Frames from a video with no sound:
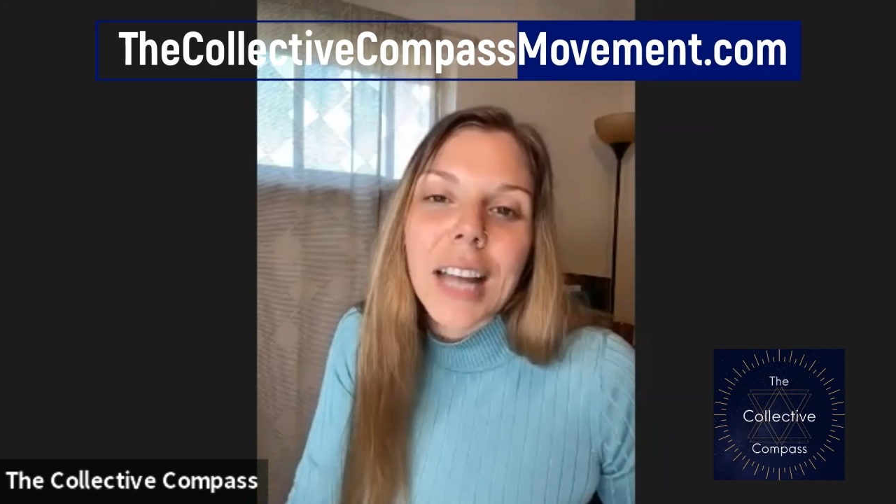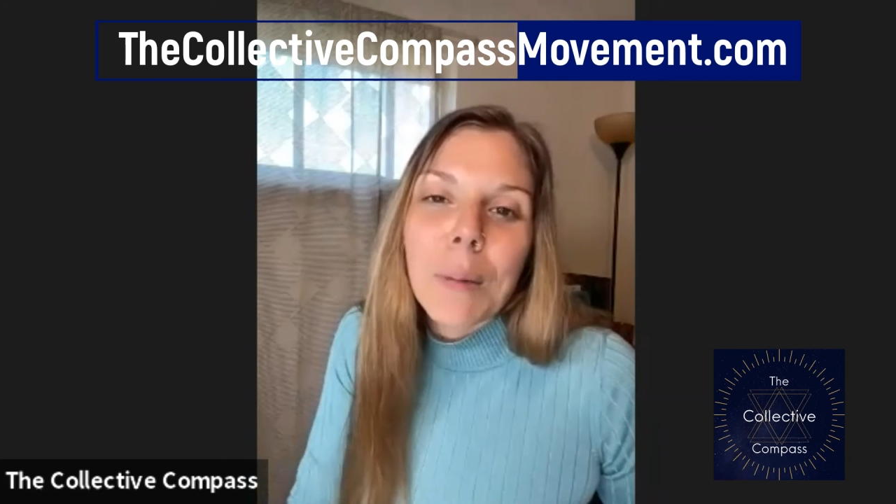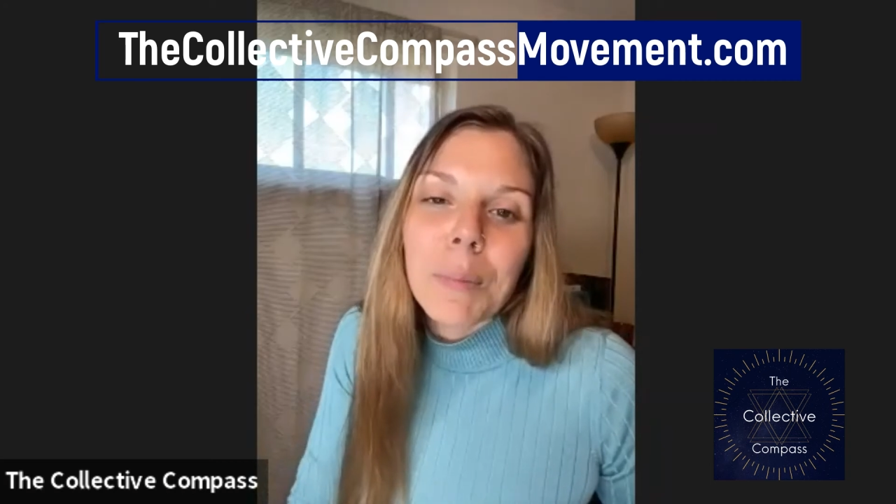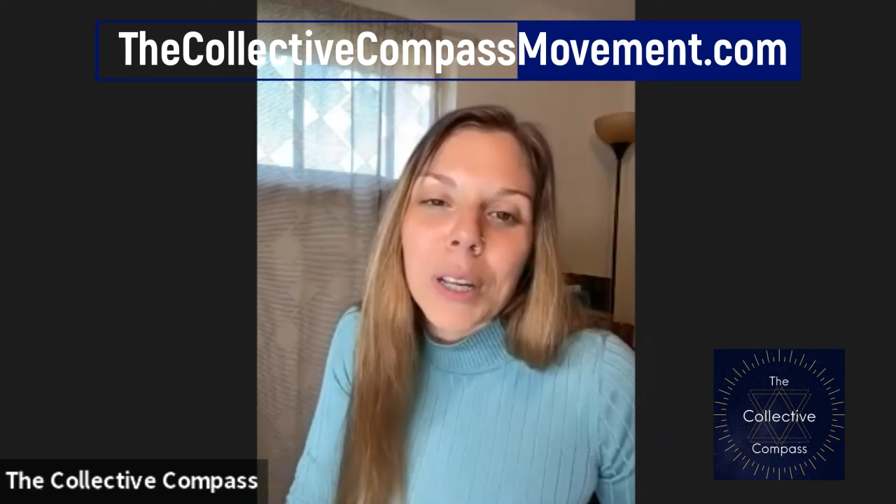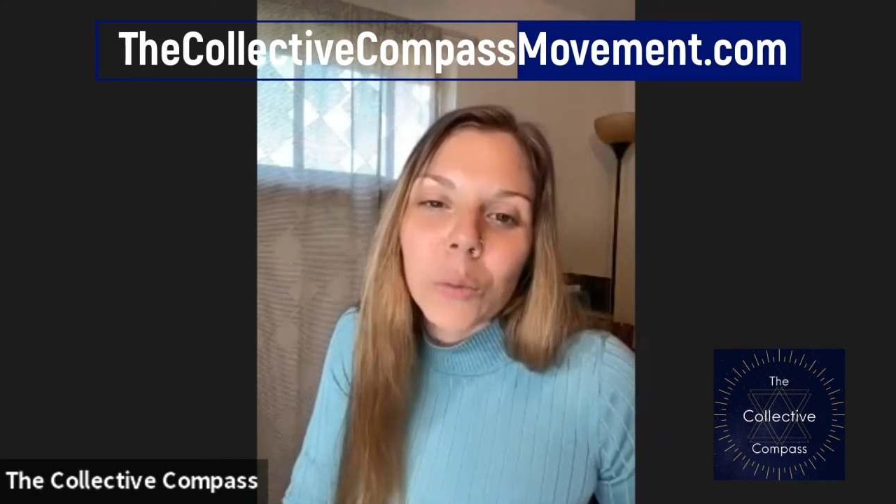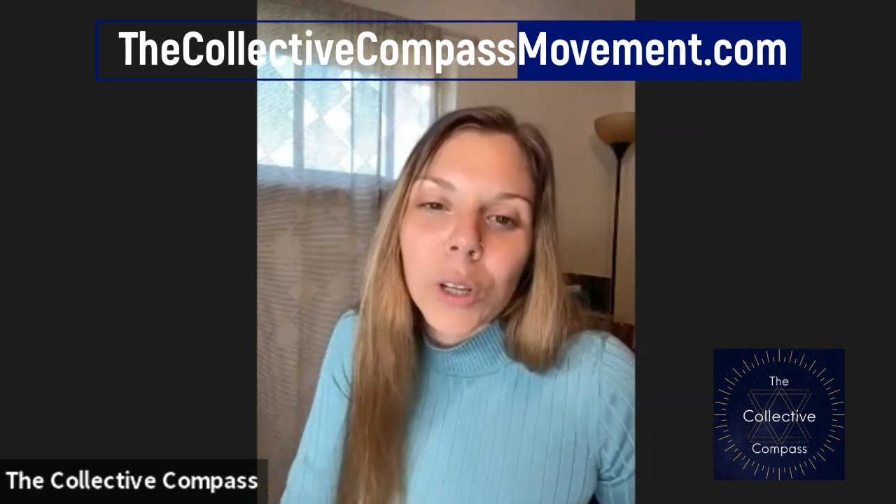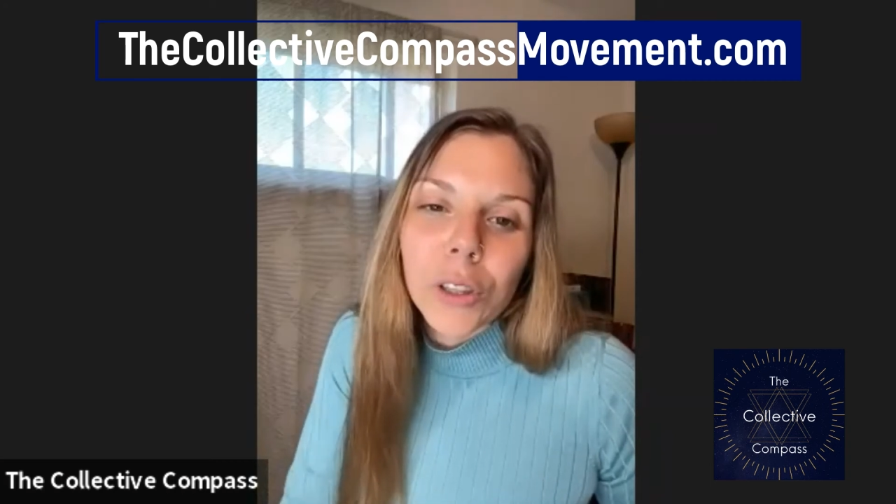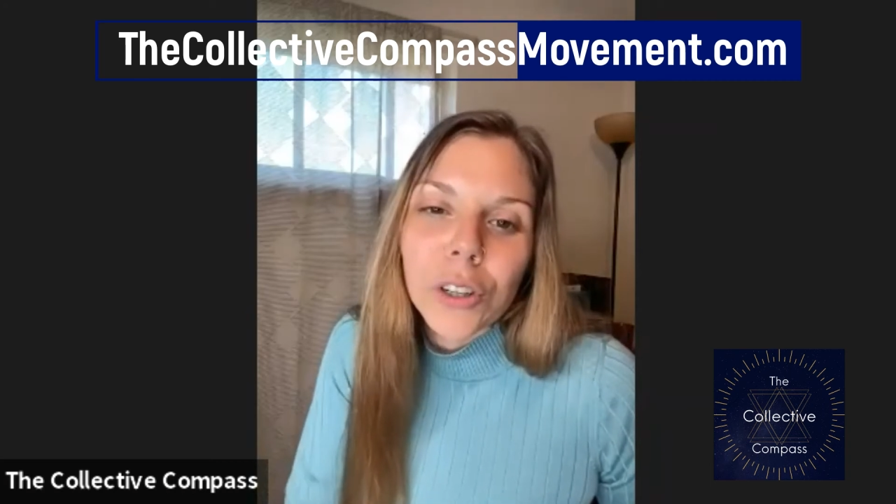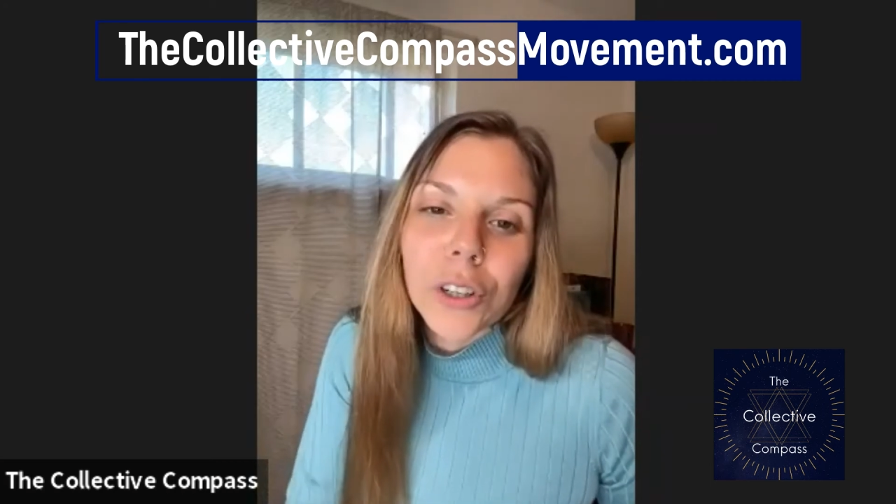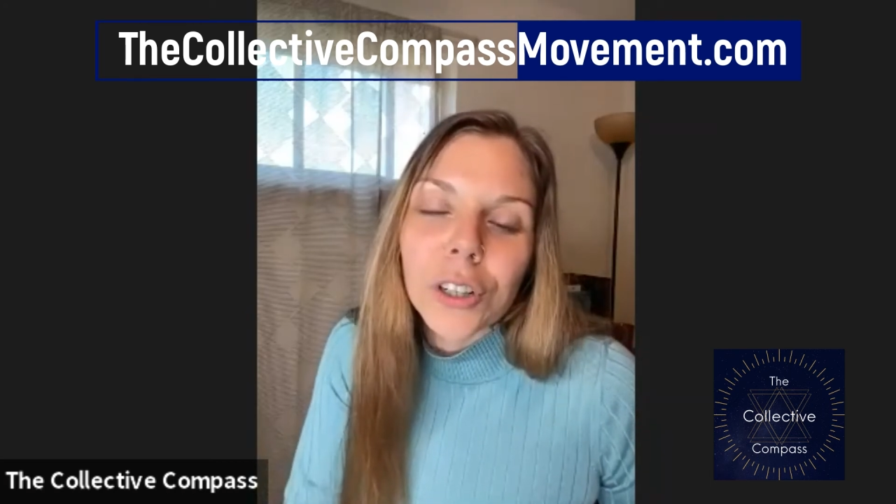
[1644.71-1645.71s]
tap in with
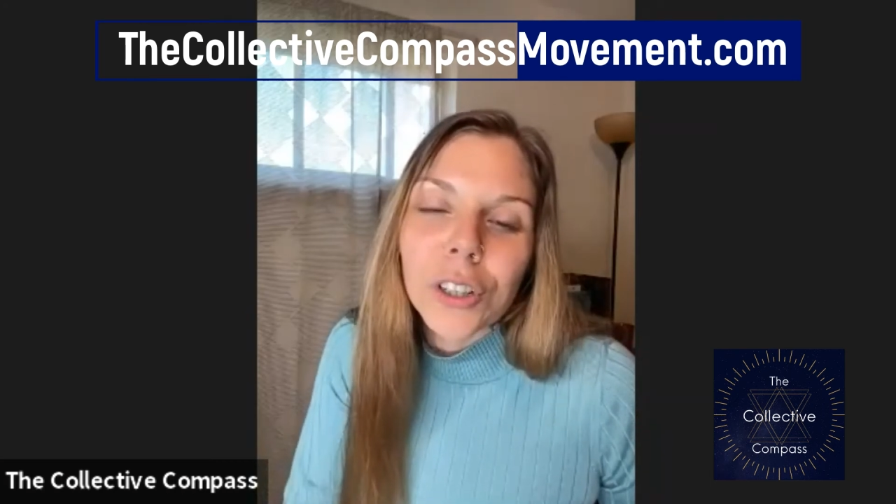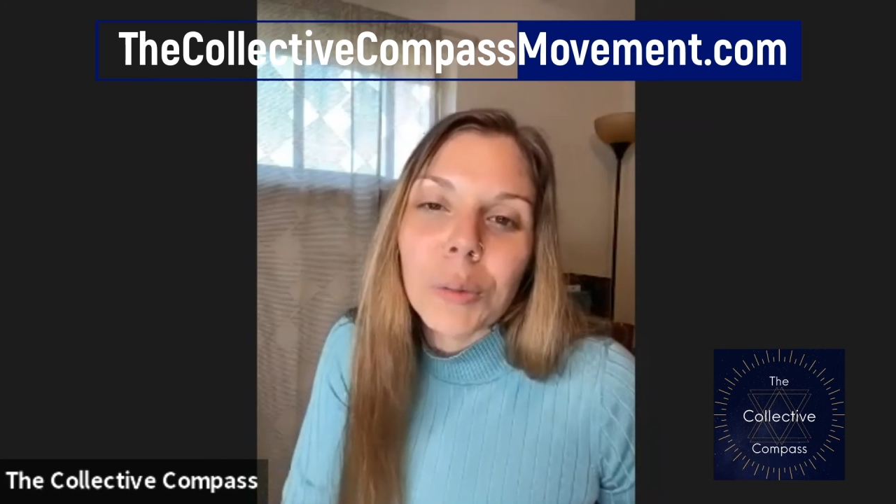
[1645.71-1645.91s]
your